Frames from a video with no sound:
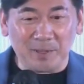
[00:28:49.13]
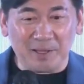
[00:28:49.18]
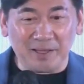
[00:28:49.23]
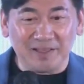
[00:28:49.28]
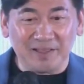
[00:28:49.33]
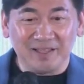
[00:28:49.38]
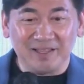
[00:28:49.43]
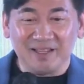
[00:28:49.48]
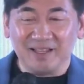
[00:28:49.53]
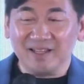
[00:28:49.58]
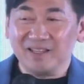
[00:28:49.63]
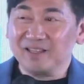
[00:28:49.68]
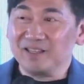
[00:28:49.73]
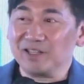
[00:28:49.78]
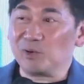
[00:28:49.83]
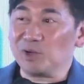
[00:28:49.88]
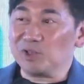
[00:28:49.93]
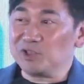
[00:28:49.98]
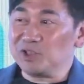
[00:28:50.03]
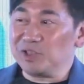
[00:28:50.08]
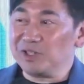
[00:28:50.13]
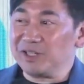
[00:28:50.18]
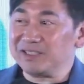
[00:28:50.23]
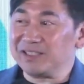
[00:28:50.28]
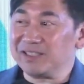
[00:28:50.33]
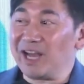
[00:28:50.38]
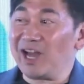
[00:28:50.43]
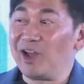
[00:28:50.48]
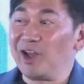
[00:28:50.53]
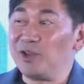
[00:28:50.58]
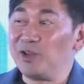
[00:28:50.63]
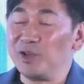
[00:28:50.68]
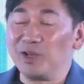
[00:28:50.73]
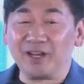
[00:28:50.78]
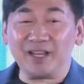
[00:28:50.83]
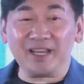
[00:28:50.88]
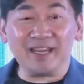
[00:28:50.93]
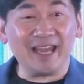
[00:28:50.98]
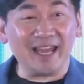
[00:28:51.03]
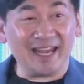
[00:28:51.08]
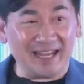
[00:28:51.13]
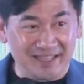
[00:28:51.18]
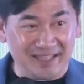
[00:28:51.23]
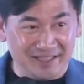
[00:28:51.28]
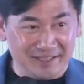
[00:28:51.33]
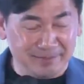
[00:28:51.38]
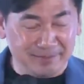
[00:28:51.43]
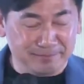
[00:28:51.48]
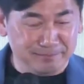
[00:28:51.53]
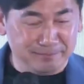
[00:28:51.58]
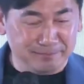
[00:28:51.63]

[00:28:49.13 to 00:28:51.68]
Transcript: But the question is, how are you going to get it?